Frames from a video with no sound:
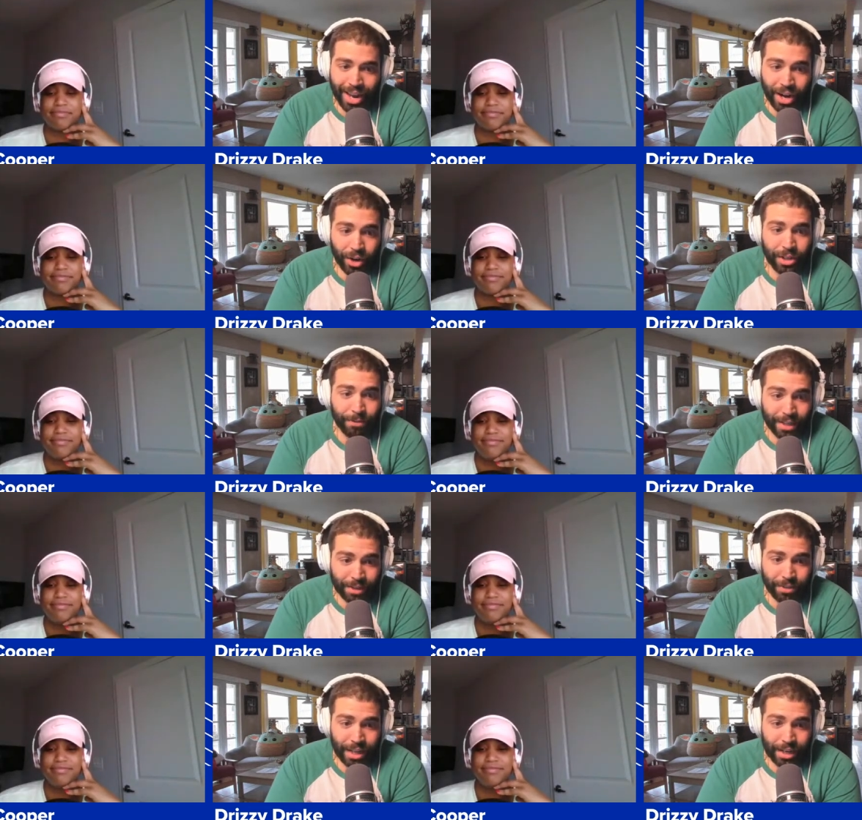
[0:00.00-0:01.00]
Speaker 1: And our
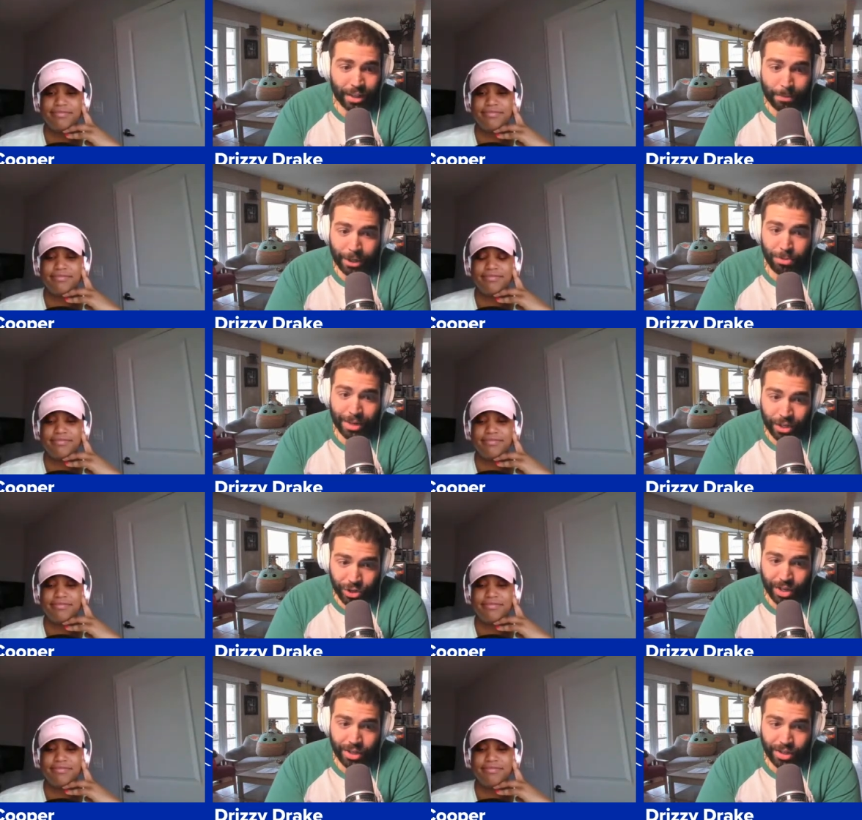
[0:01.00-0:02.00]
defensive line, led by Jermaine
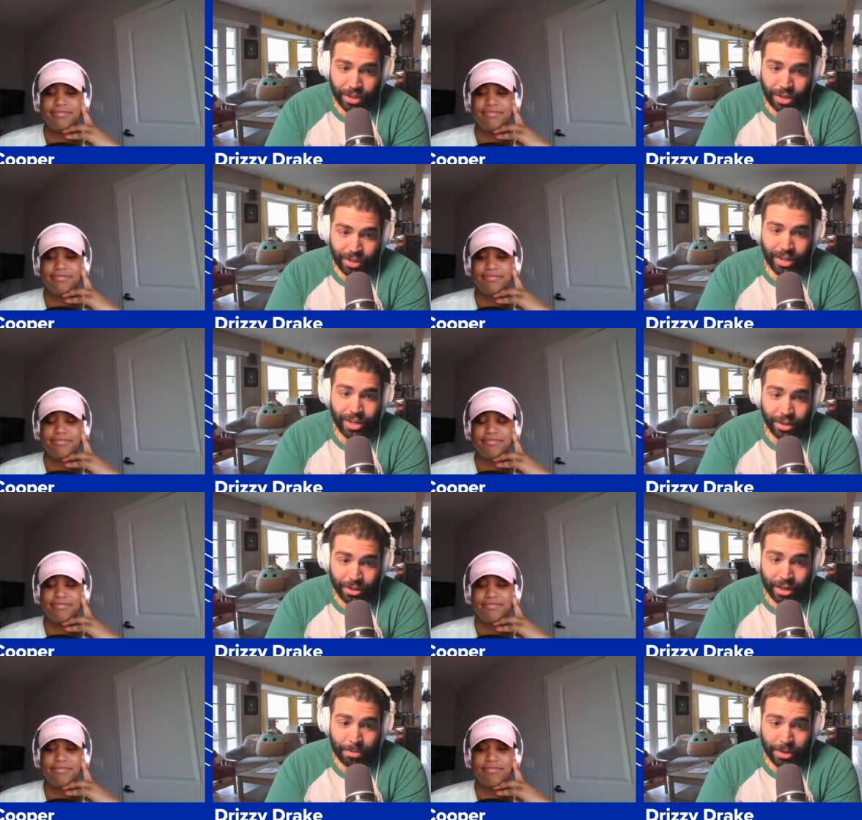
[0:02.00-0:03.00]
Johnson, Kierre
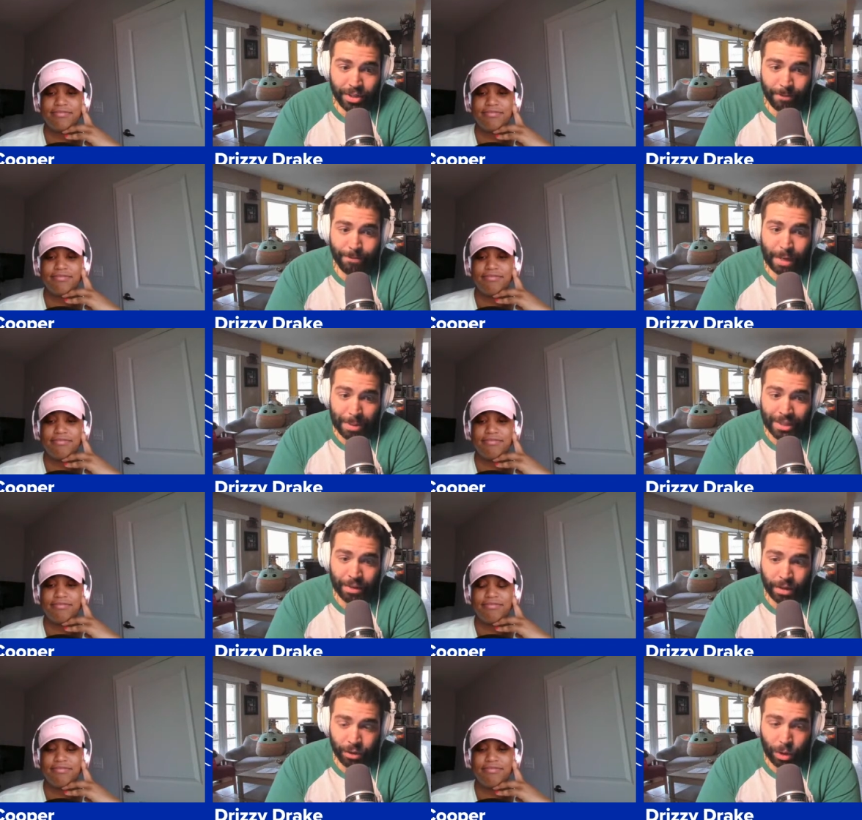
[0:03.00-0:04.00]
Thomas, Davey
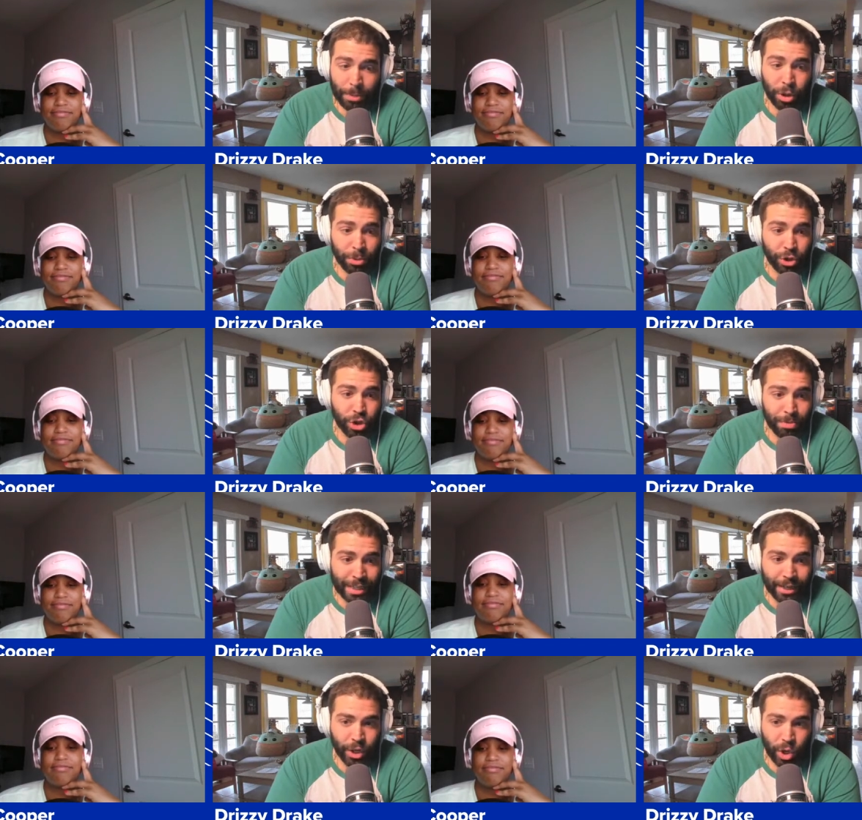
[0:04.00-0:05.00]
O'Brien, Robert Cooper, should be
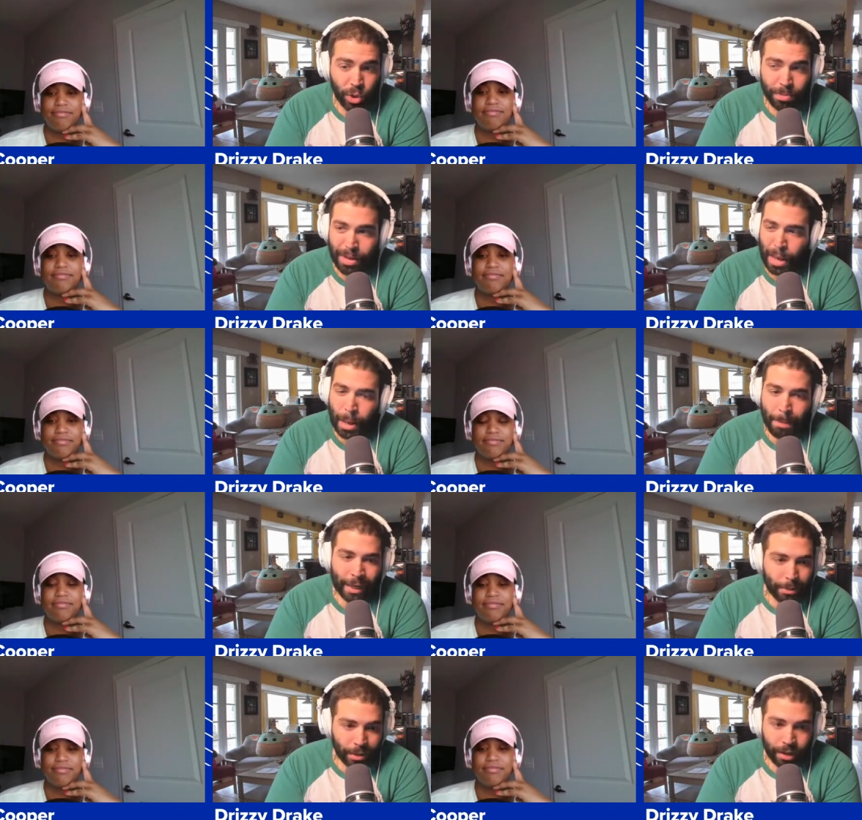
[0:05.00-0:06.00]
getting home.
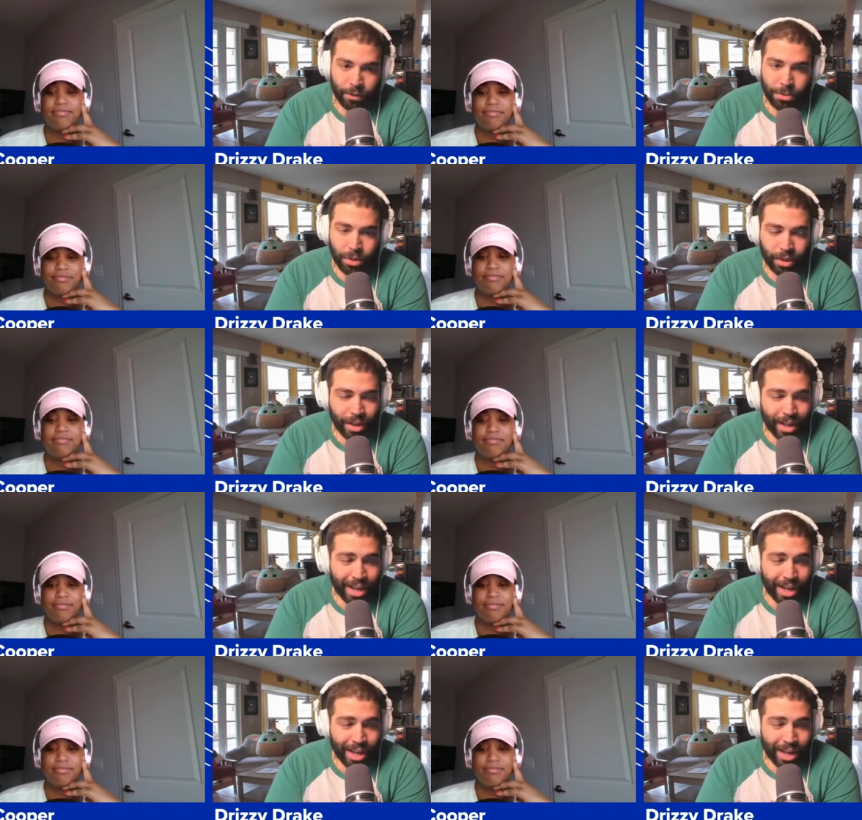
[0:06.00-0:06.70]
Like, I'm uncomfortable.